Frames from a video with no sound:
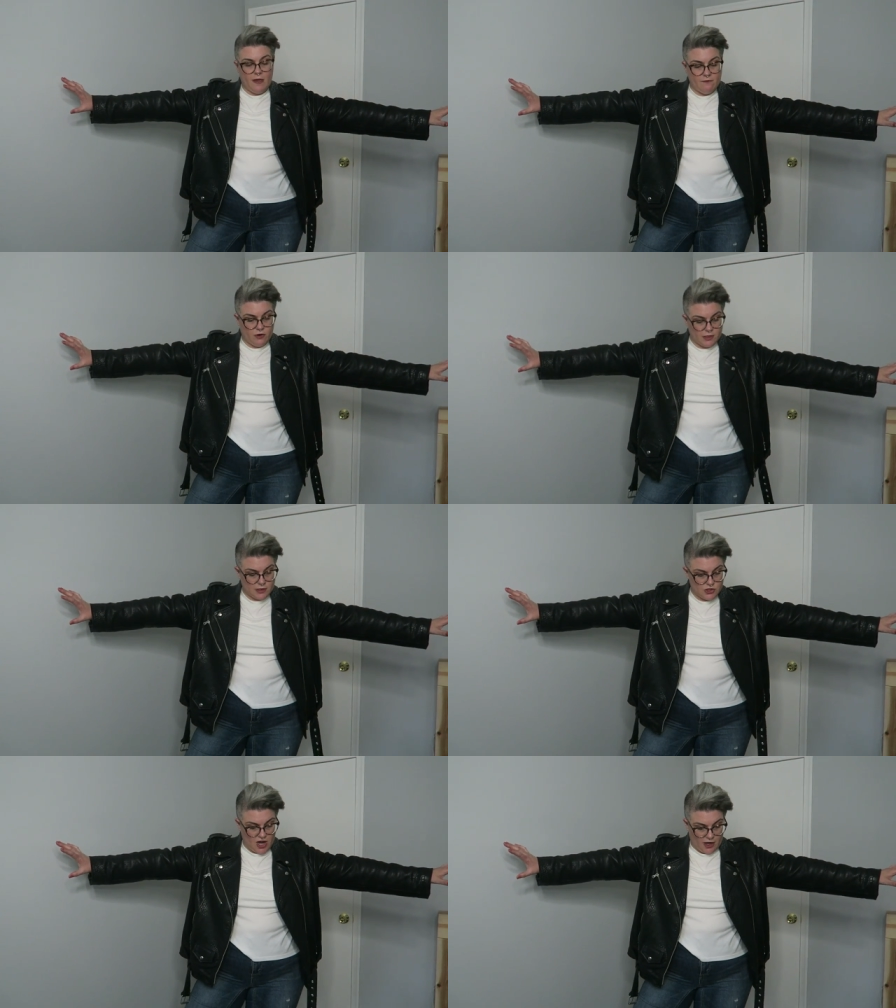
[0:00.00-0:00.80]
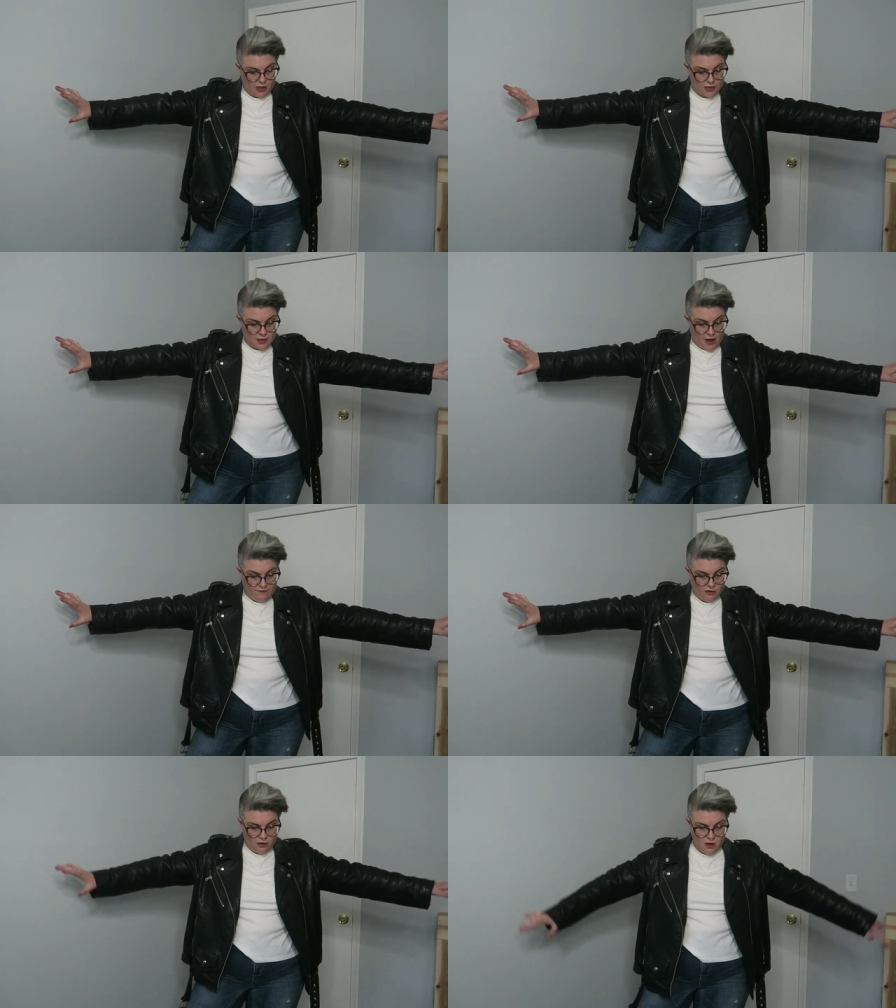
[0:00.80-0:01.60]
favorite jacket
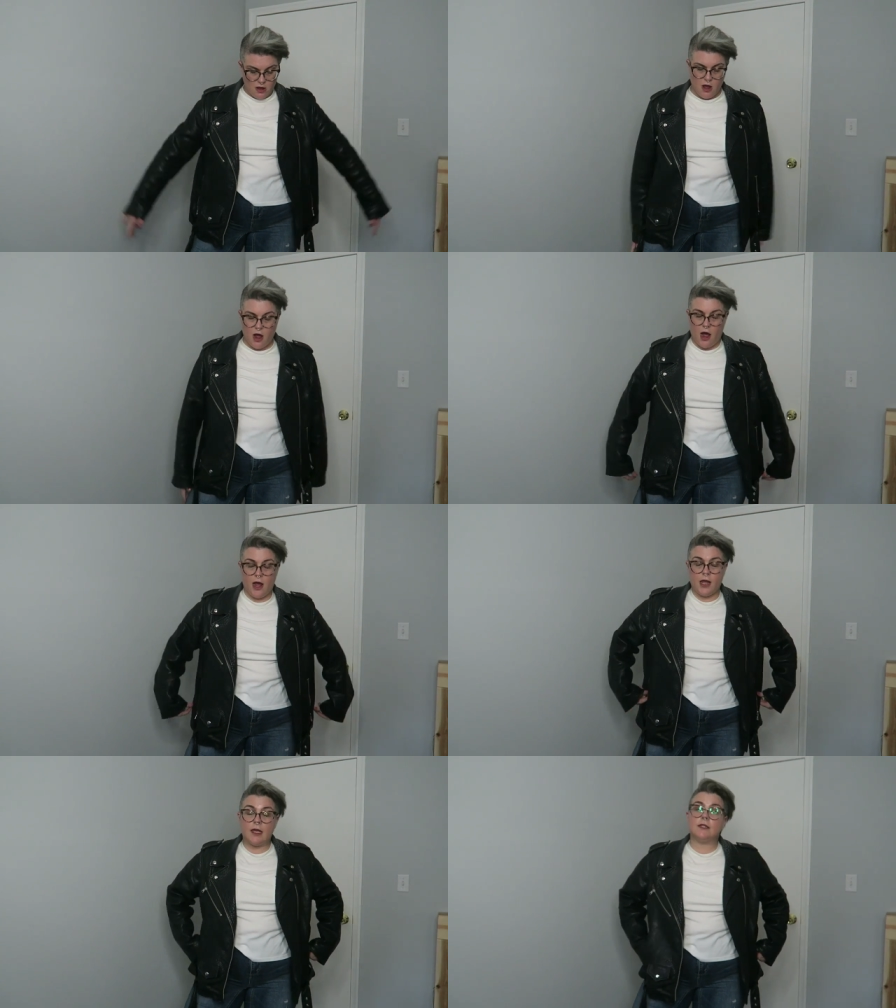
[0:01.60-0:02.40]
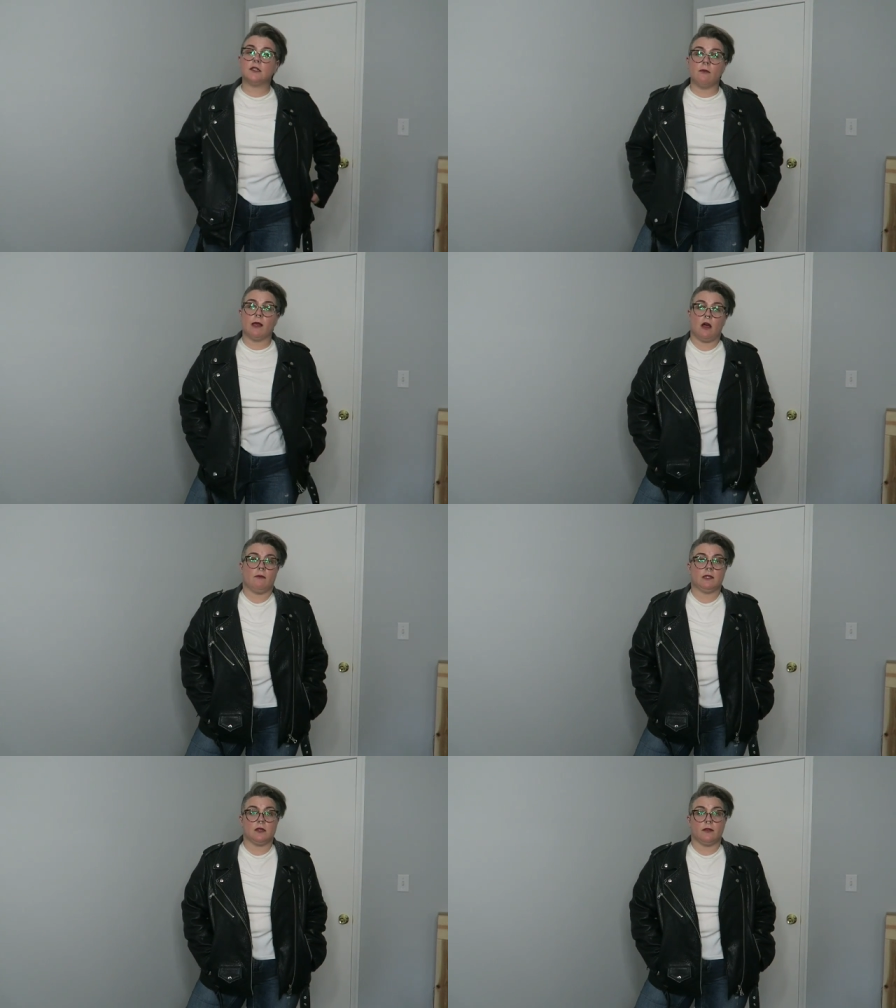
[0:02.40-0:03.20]
ever. I get so many
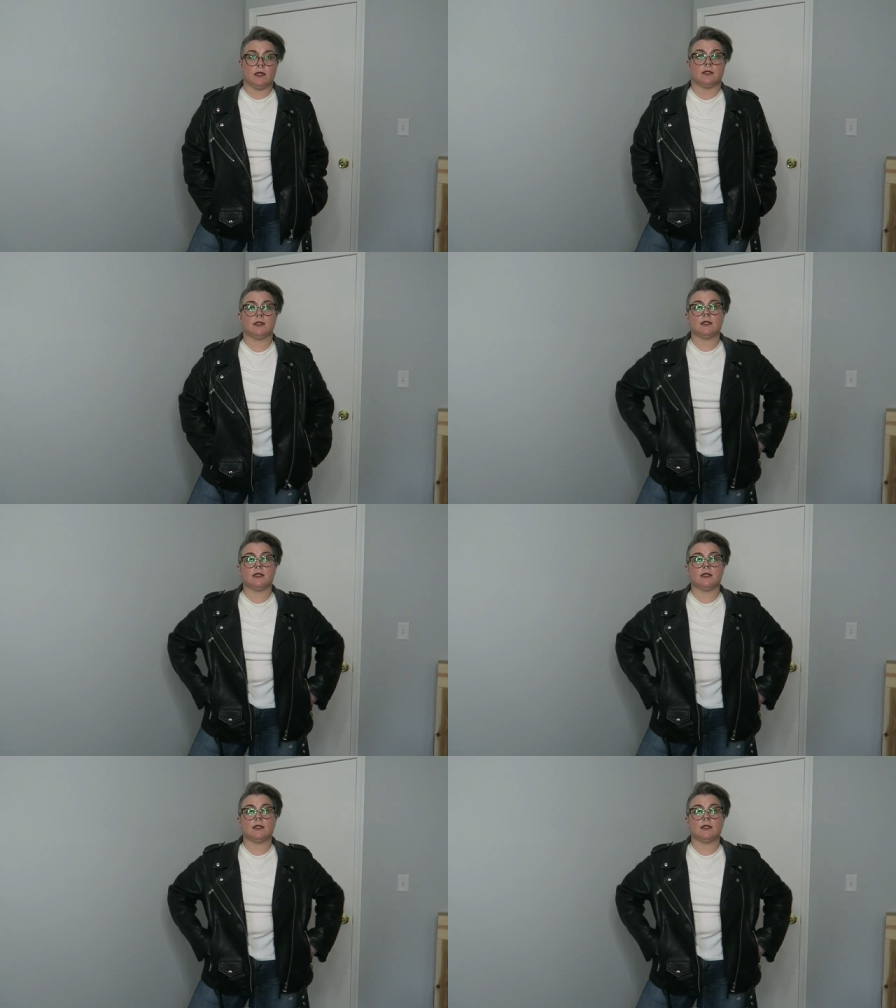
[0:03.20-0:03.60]
comments on this.